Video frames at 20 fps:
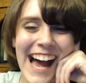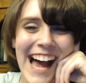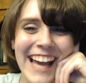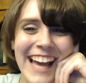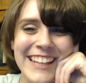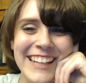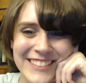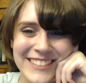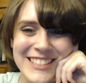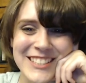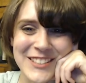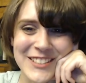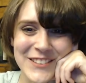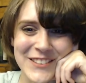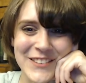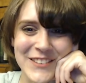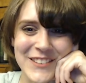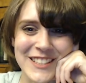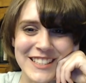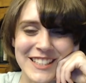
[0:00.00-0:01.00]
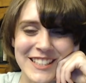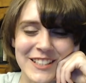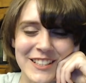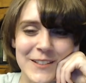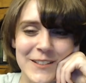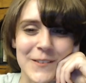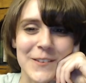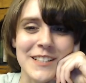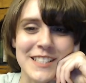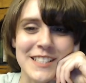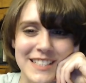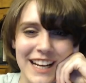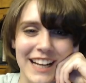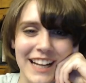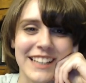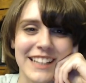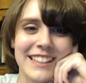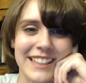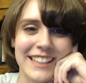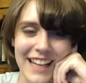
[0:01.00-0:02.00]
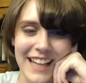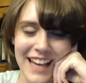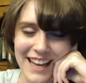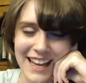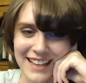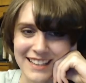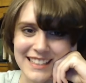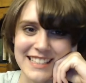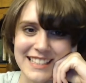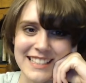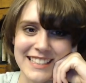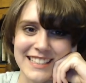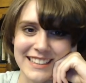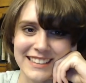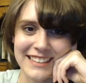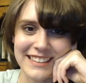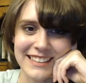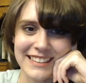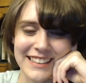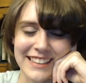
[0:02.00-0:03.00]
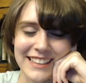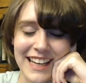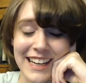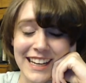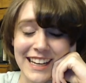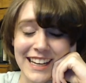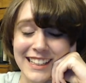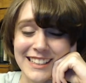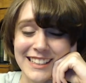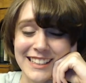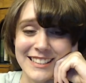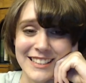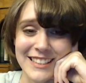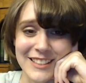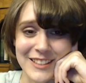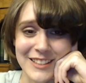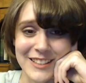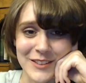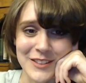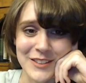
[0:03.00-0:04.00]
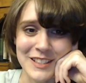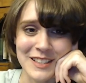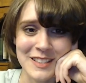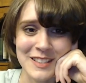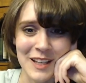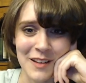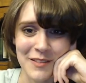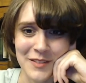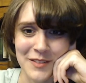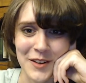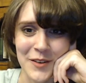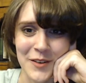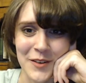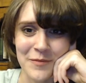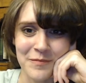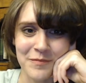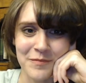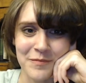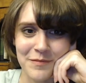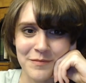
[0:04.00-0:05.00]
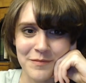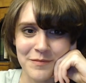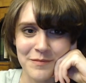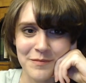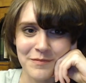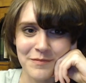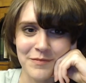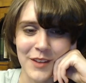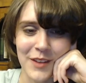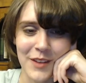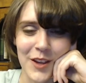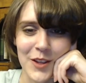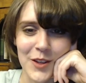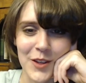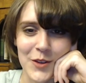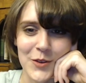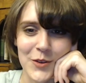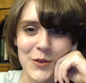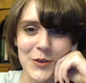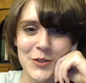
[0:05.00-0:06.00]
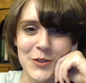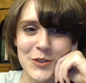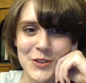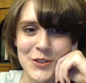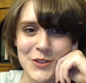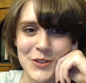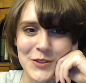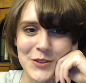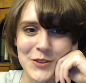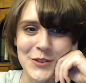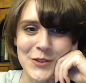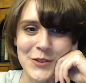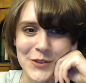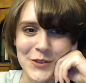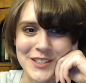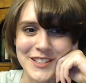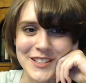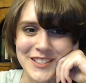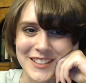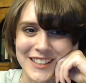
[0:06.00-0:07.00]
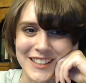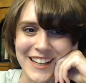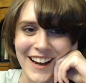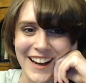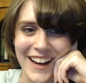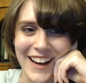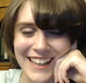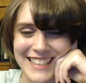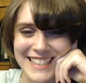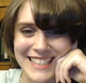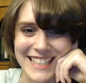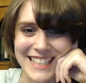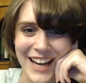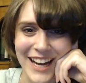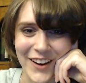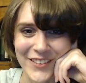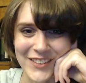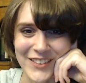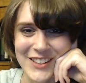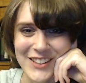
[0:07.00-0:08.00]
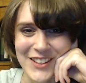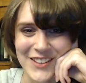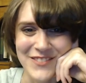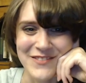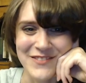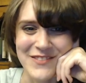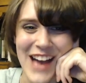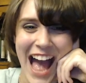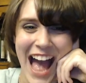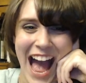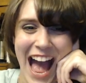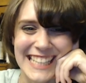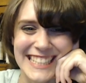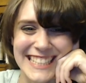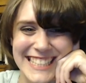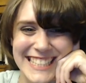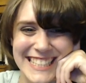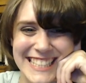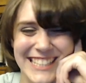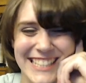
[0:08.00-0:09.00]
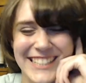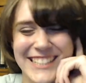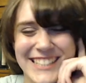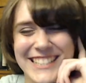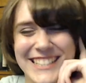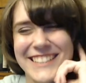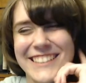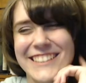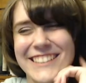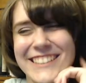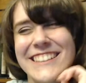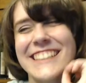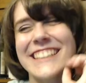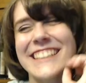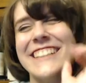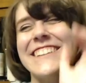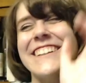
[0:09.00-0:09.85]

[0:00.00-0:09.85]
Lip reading: You choose to reject the end and continue to suffer. You choose to cut down your master, do you?